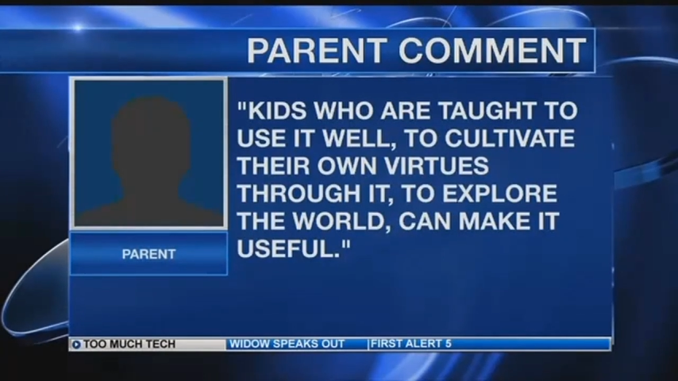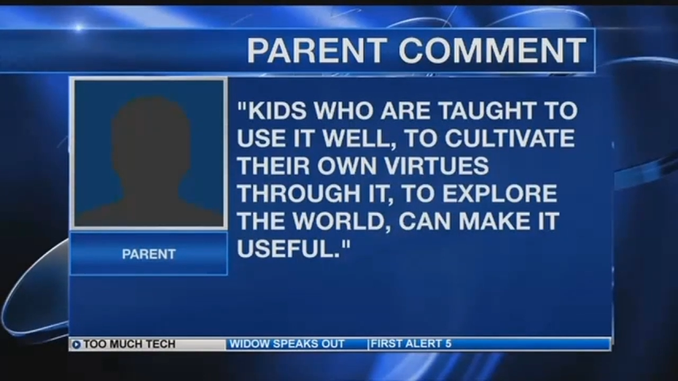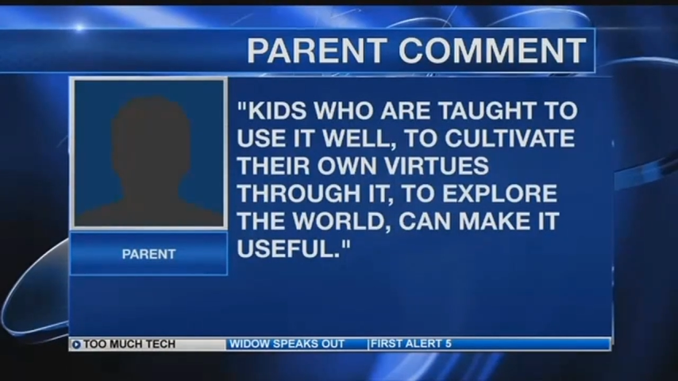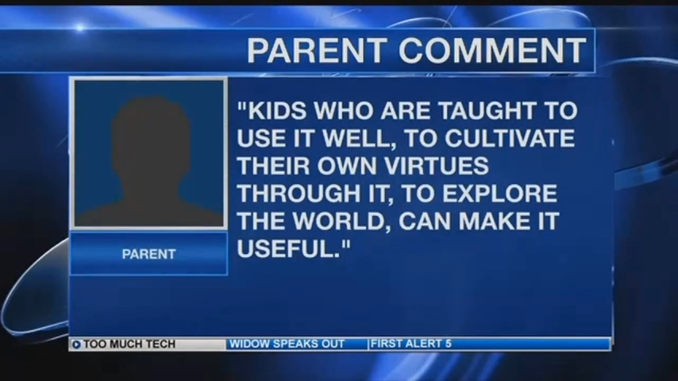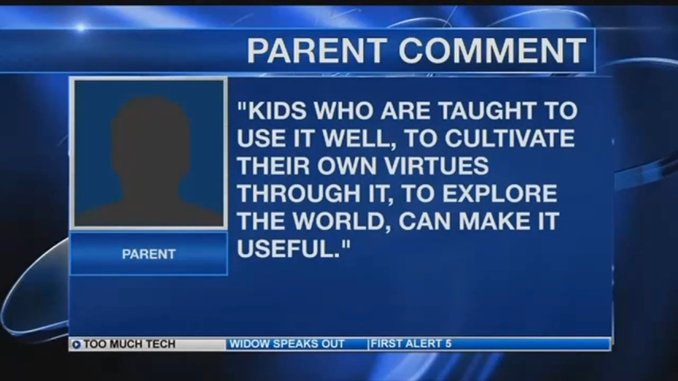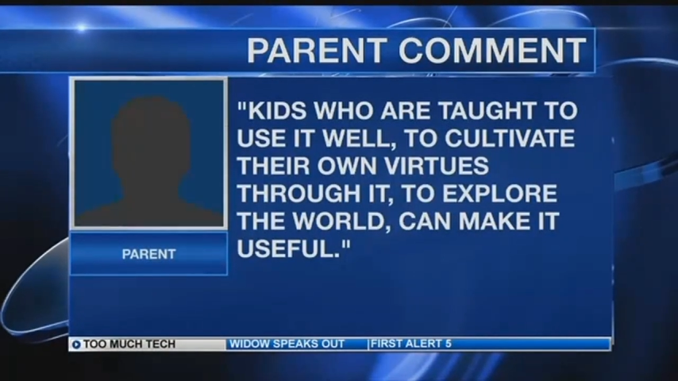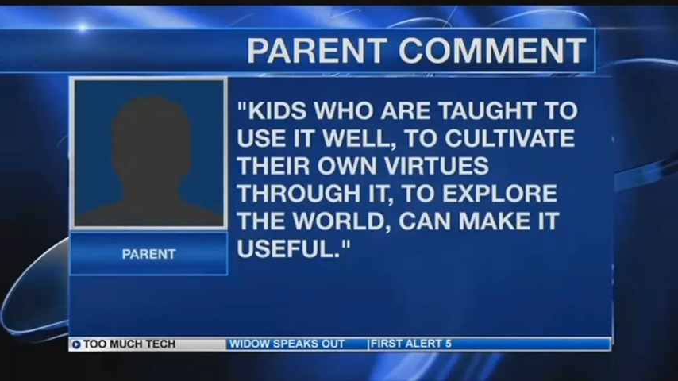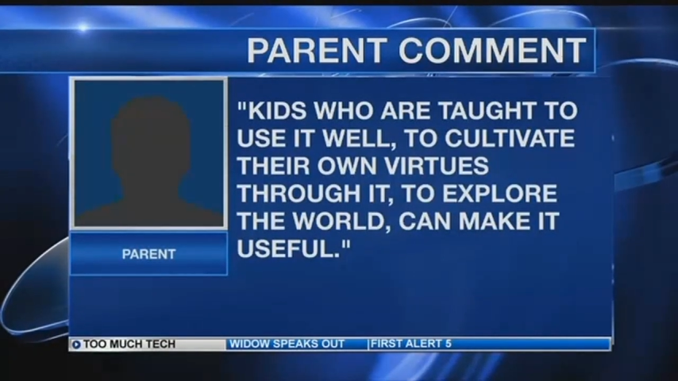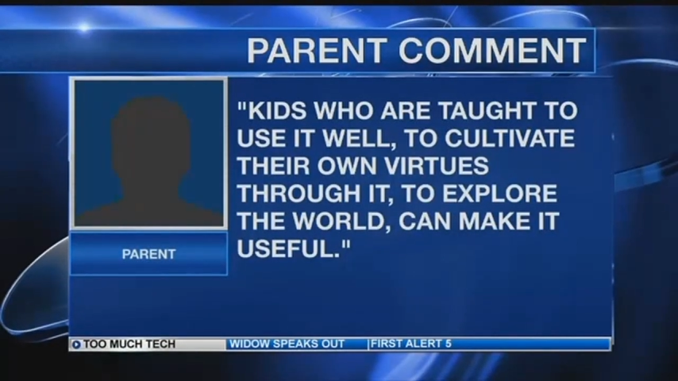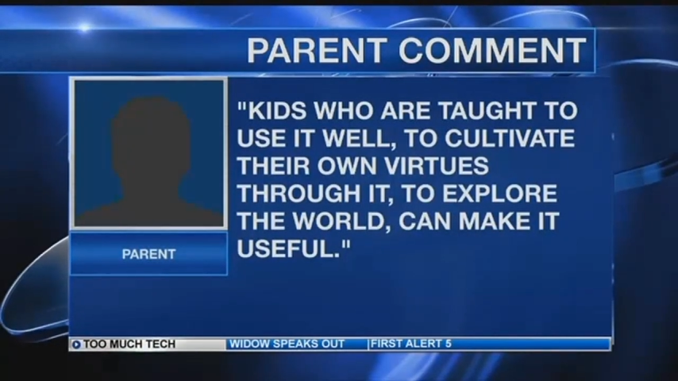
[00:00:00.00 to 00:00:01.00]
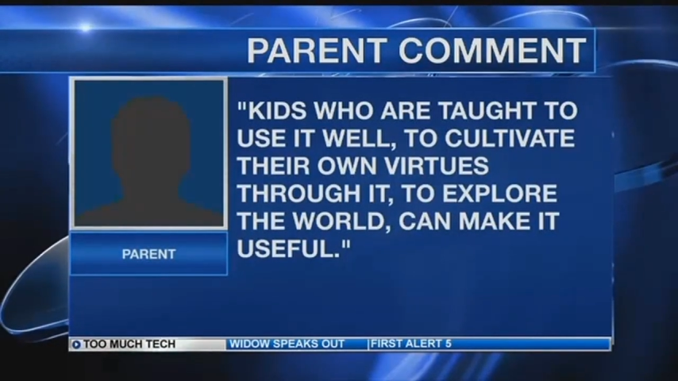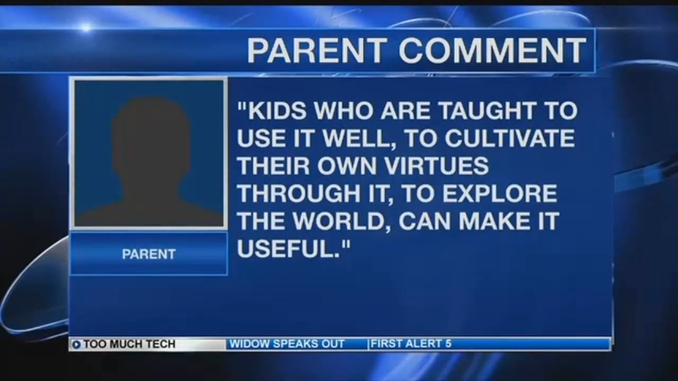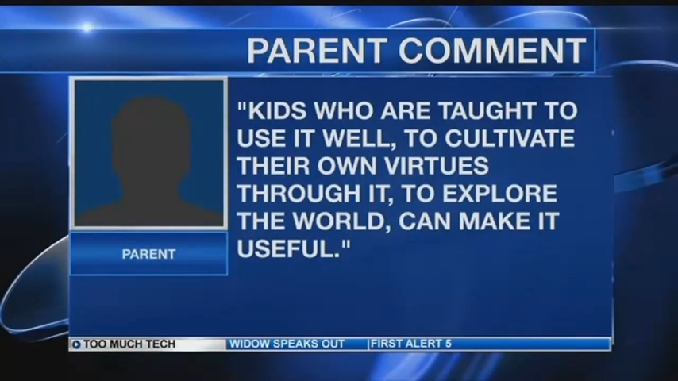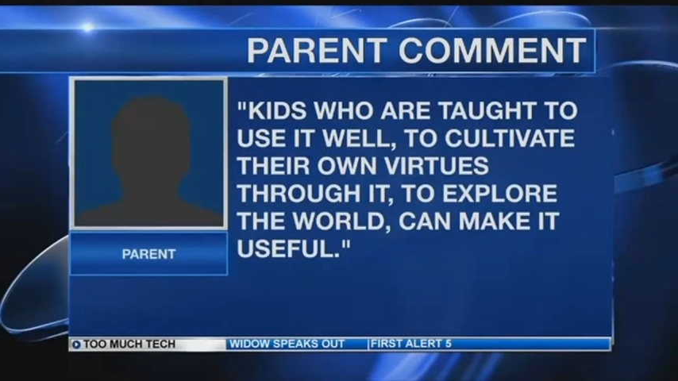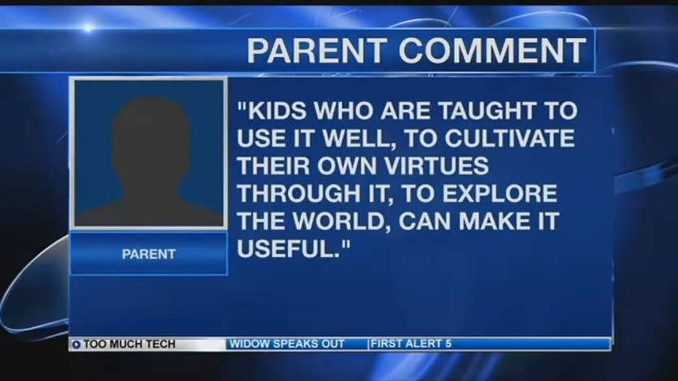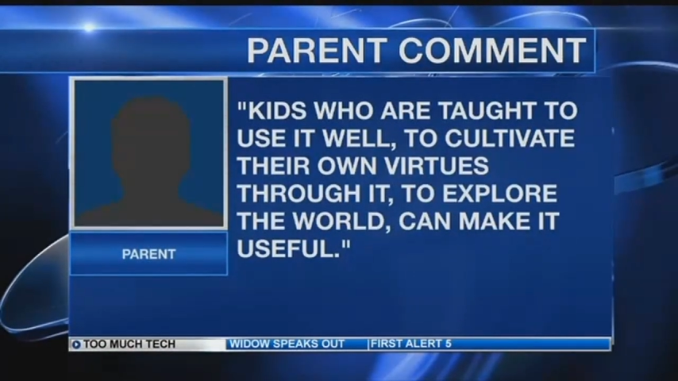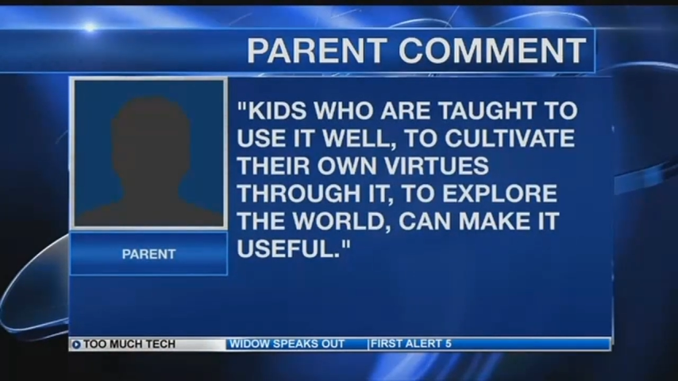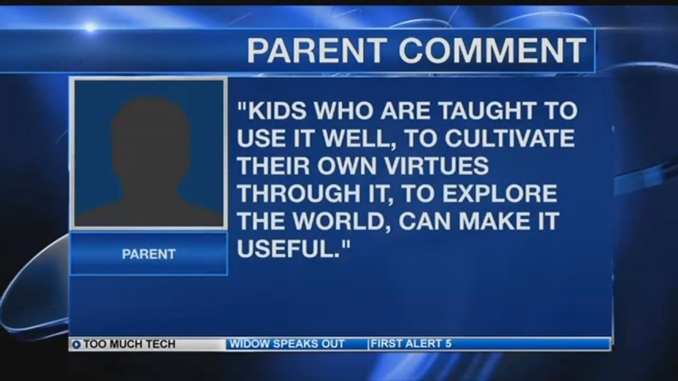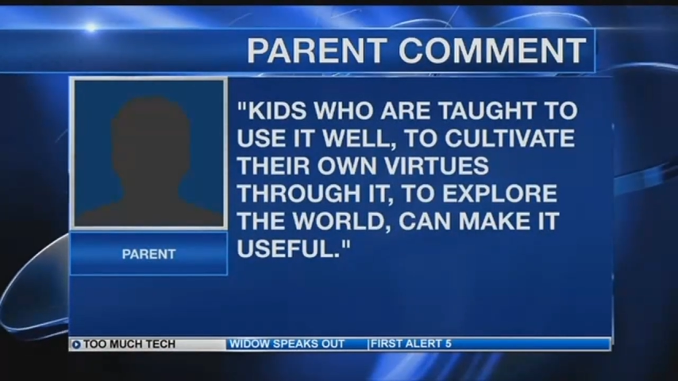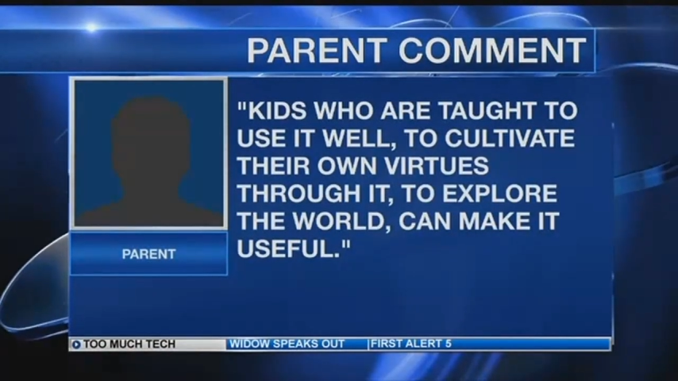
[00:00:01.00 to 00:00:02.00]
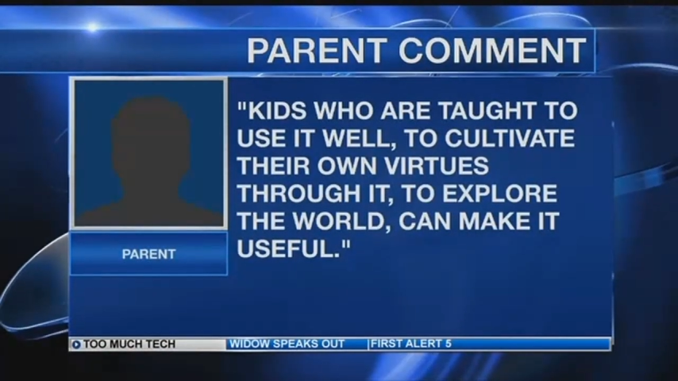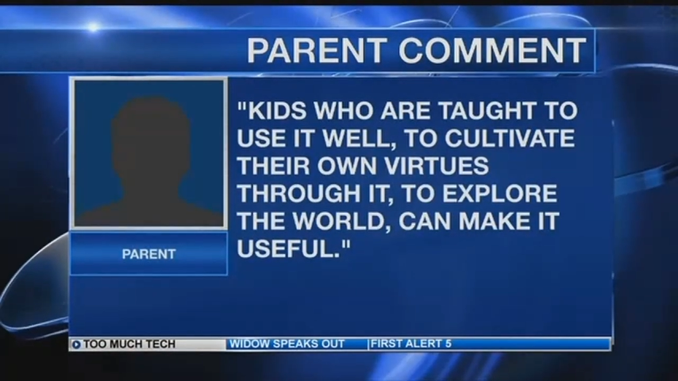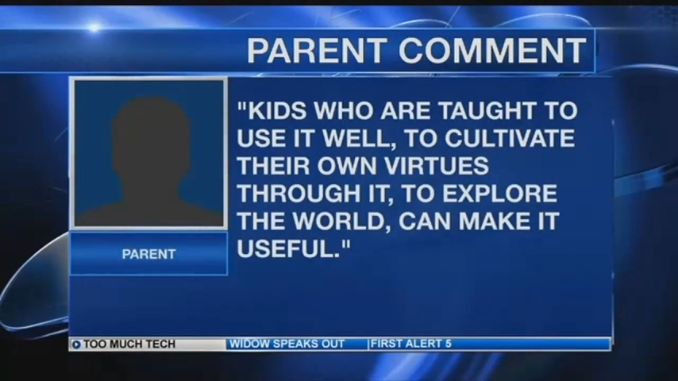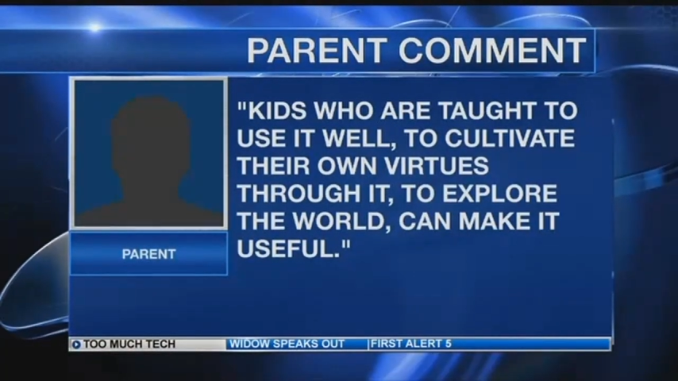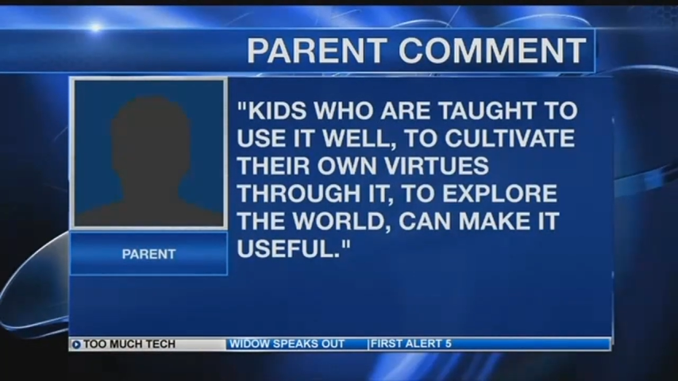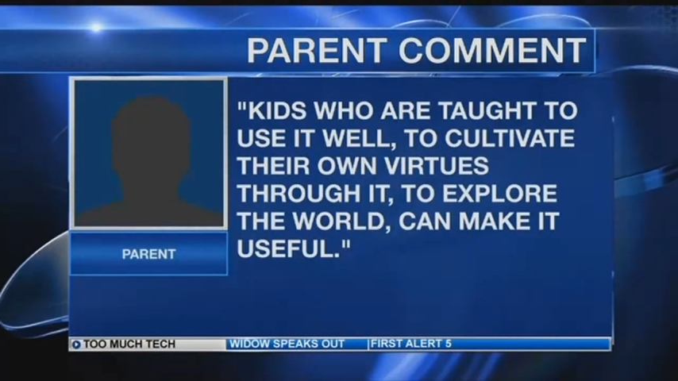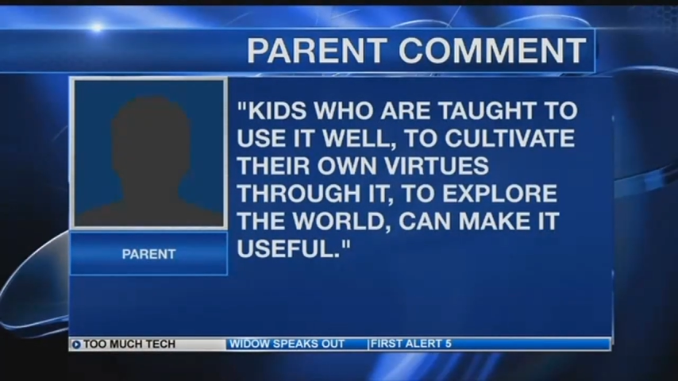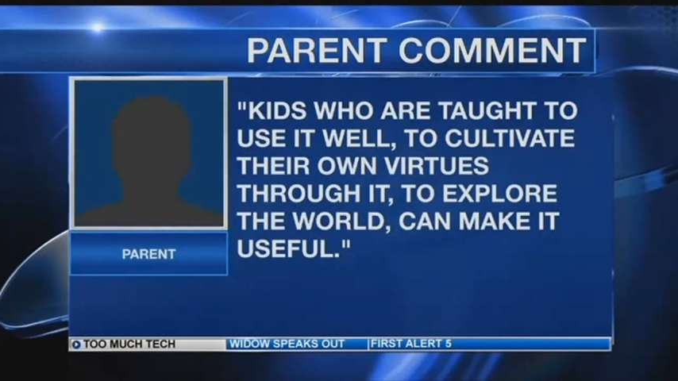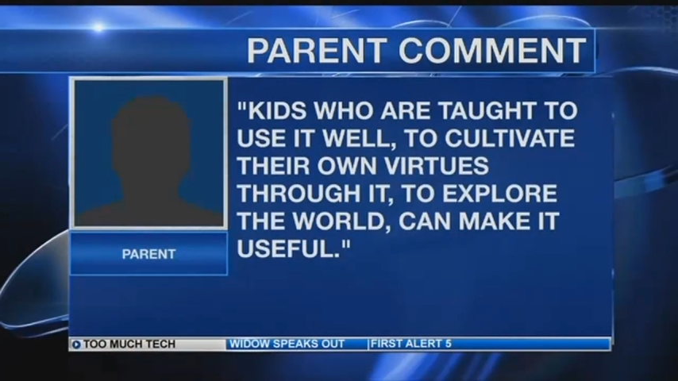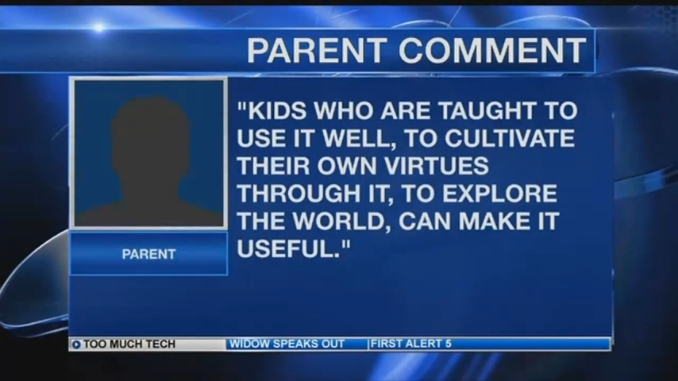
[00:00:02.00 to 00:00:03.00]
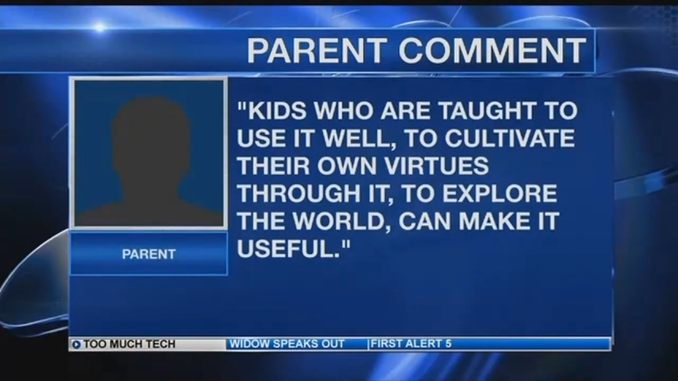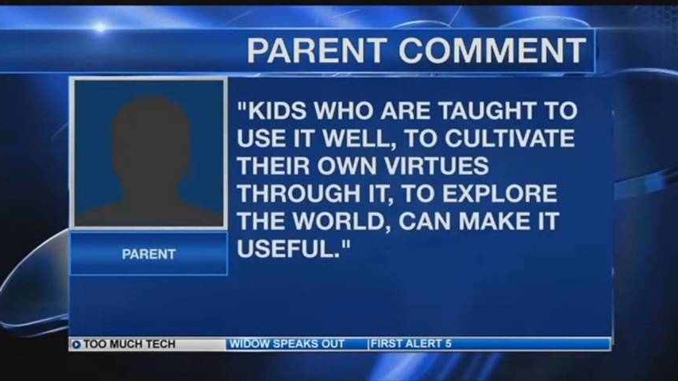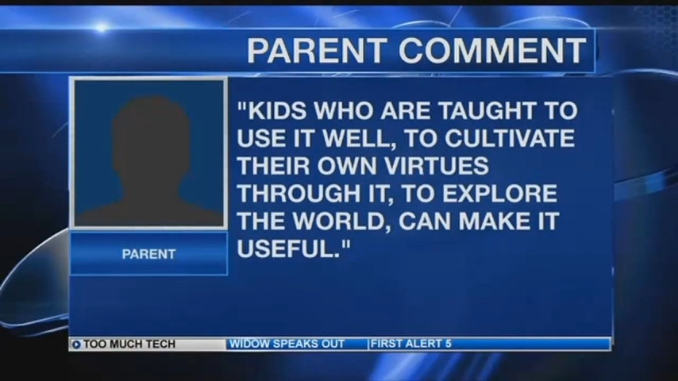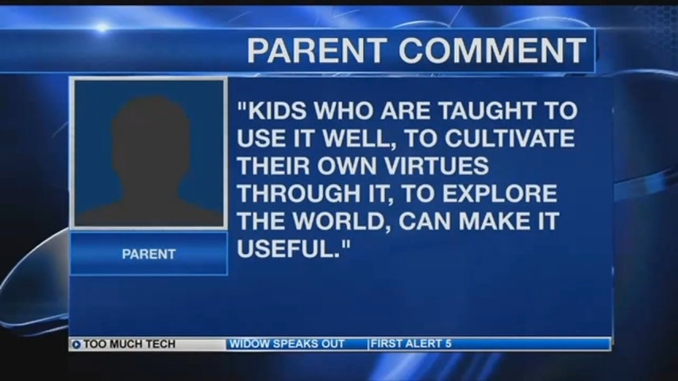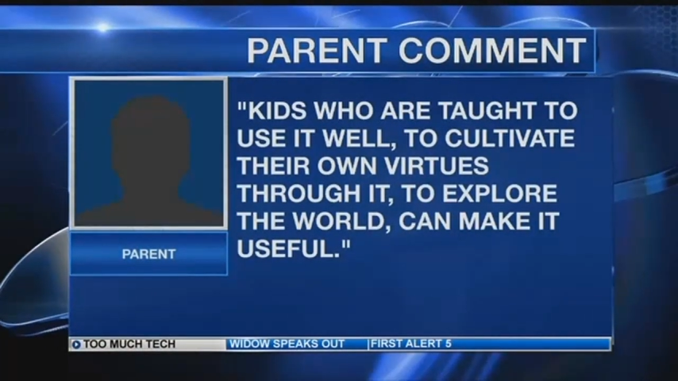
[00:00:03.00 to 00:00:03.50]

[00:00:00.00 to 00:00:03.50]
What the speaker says: (no speaker visible)